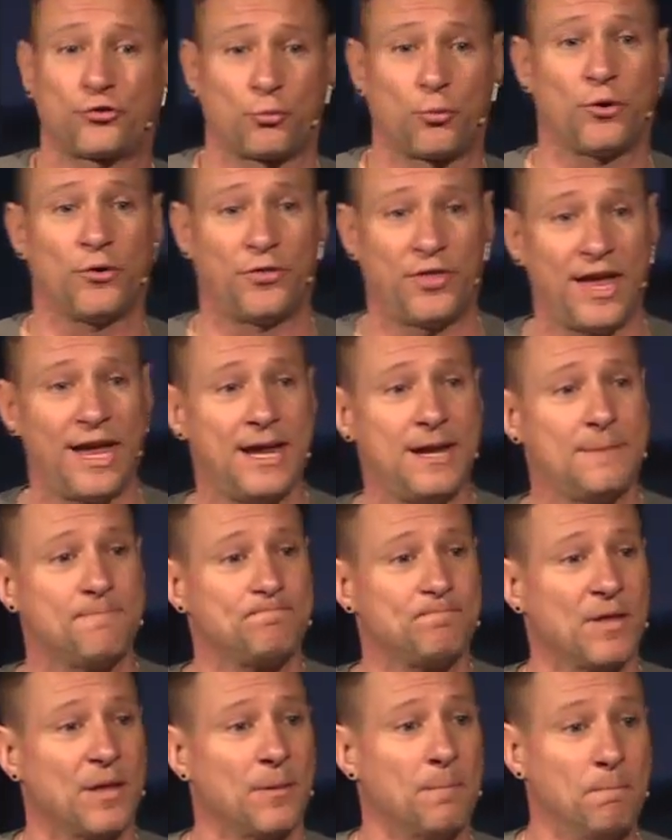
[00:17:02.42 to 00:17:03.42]
where they
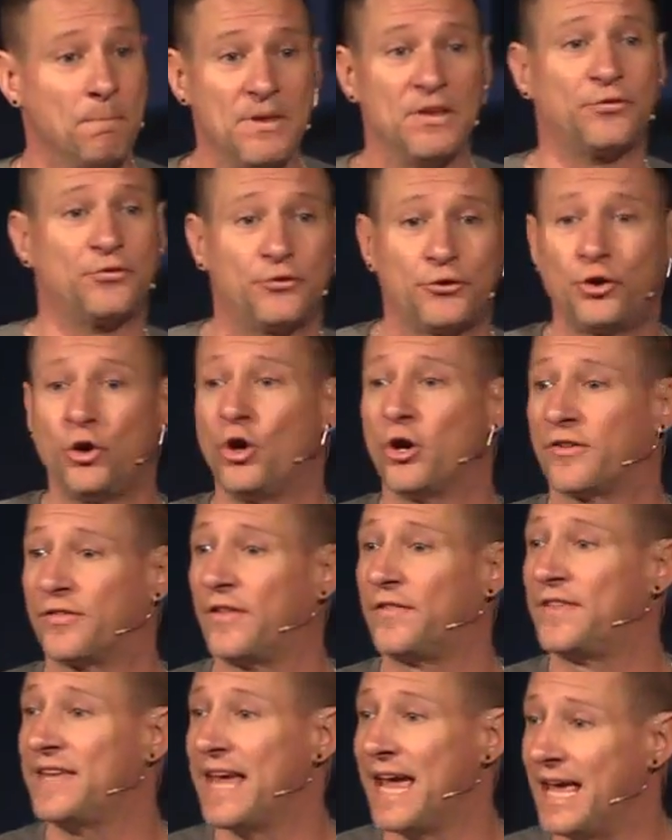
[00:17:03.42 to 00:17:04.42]
mistook
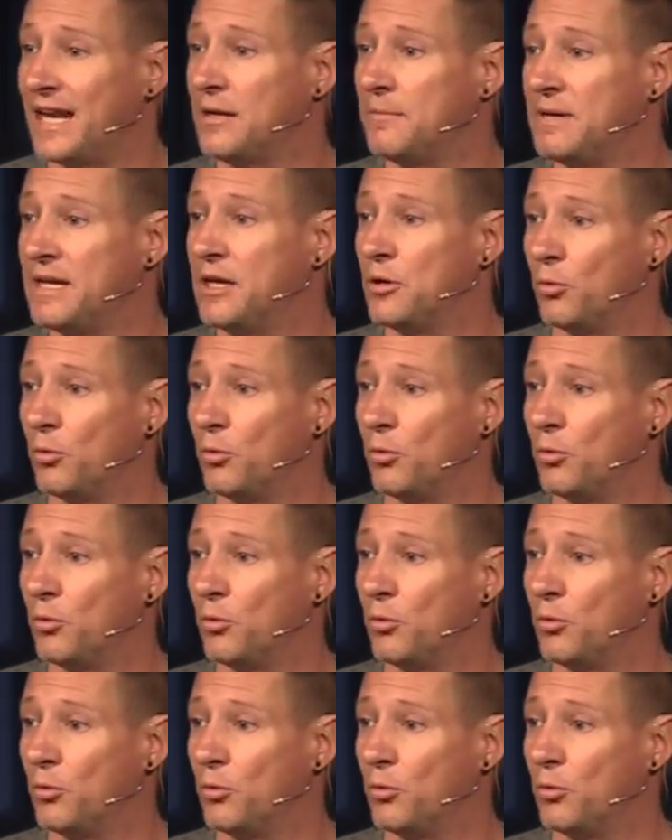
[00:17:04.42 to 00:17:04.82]
that the enemy